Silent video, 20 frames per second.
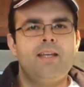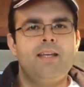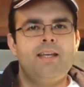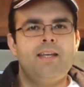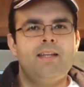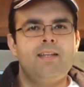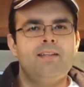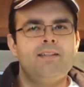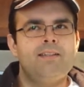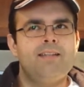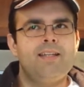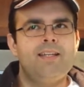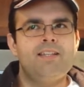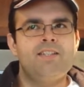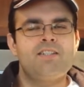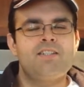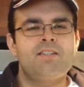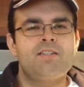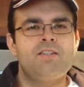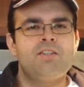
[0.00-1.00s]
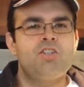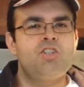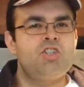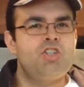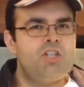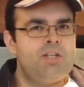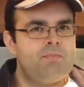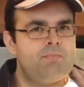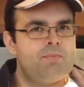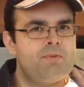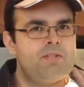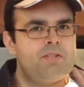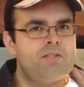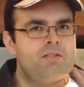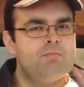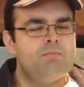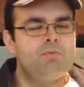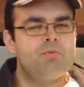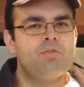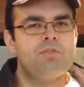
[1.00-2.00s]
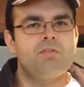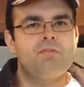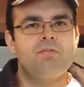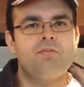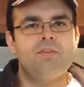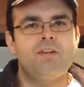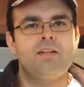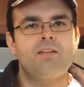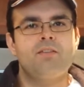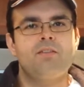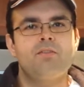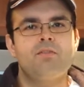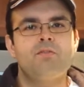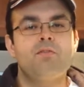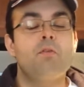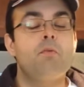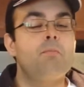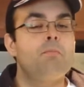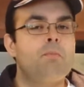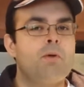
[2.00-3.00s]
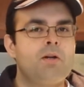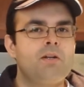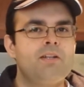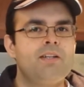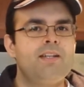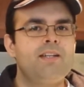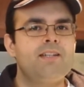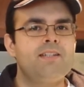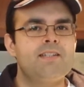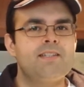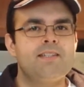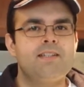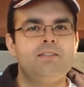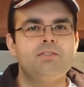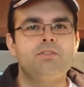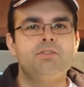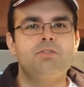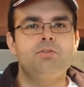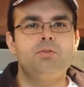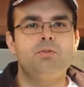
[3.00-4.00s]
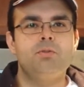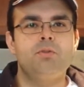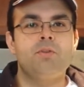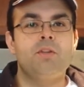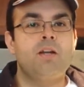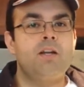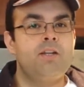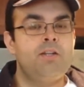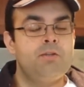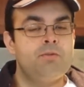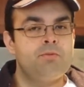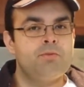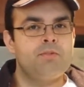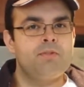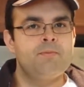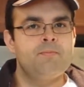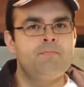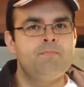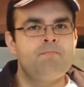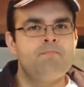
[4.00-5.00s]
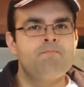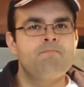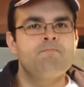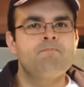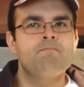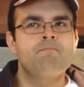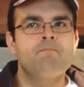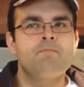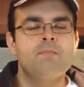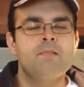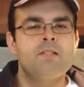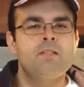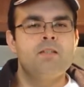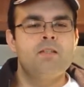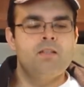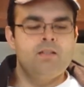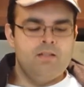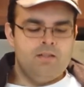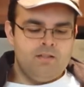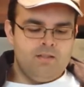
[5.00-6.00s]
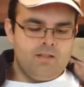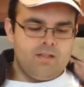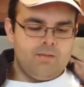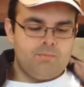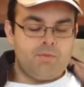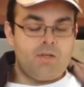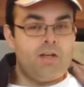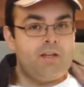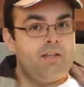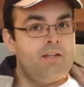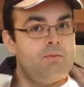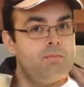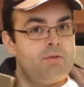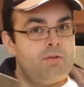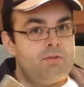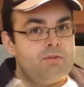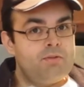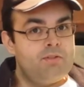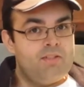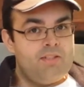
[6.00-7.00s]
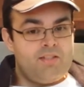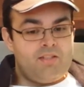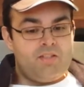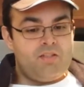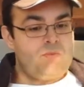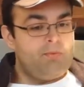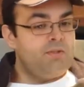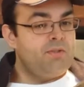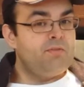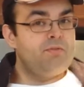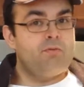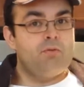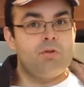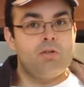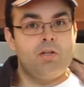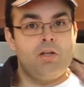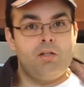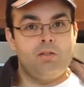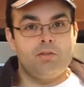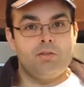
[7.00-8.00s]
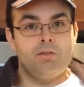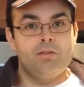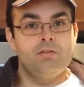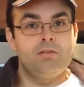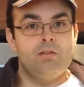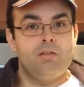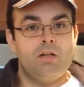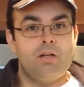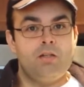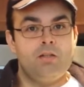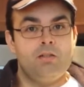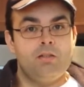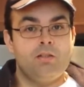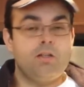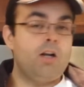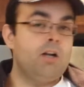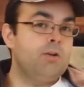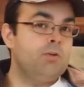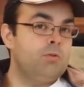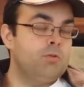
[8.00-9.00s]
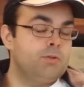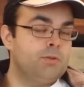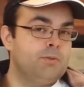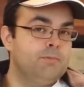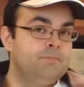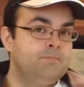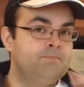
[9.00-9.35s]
And it's the cheapest, most effective marketing and sales tool that I use. I'm talking about this $3 or $4 card holder.